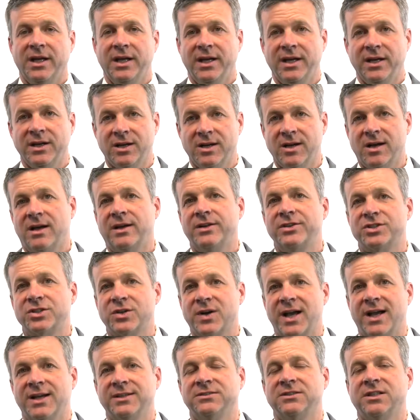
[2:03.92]
In
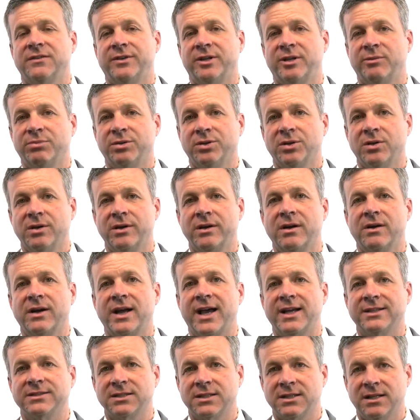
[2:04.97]
contrast, if an employer
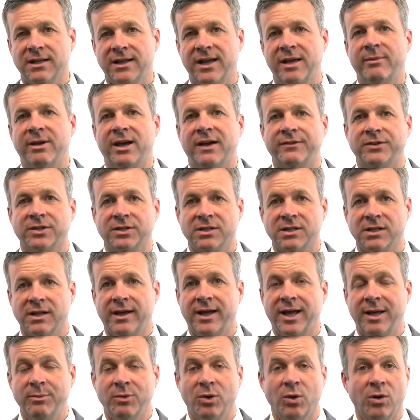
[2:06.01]
has claim after
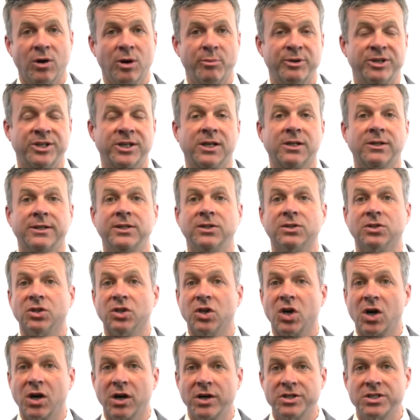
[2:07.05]
claim or a particularly
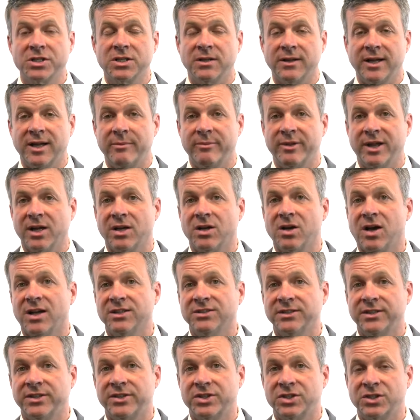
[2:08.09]
large claim that costs
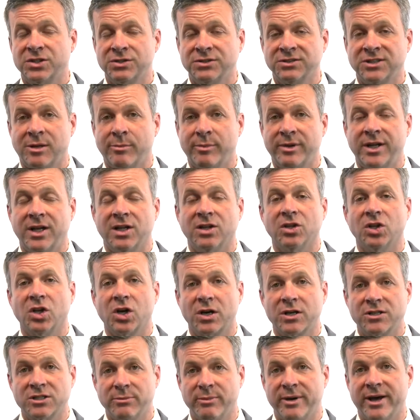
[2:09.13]
the insurance company a
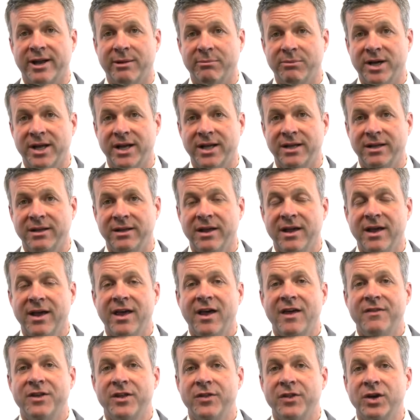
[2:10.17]
large amount of money,
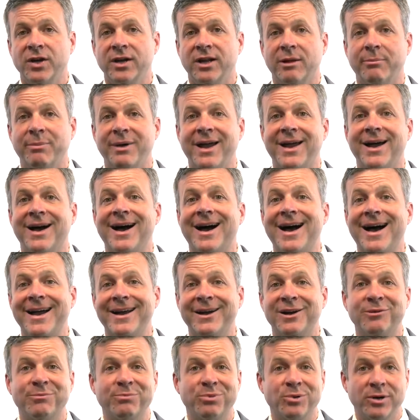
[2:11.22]
then they're going to pay a
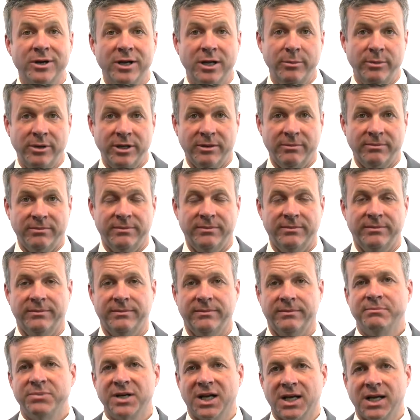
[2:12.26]
higher premium.
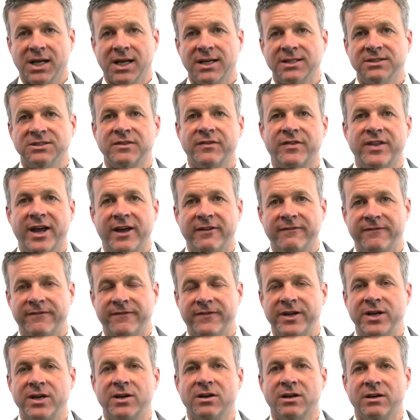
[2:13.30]
Because of that
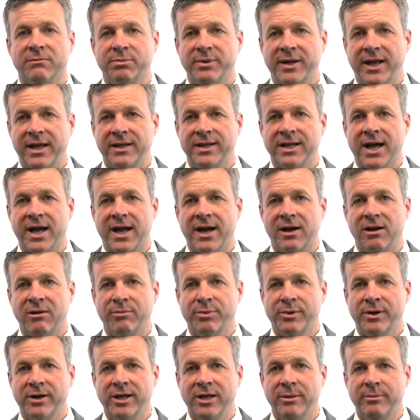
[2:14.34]
fear of paying a higher
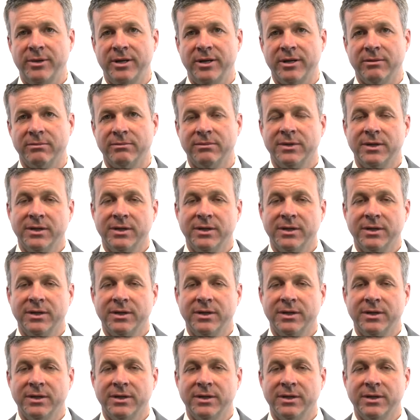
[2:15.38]
premium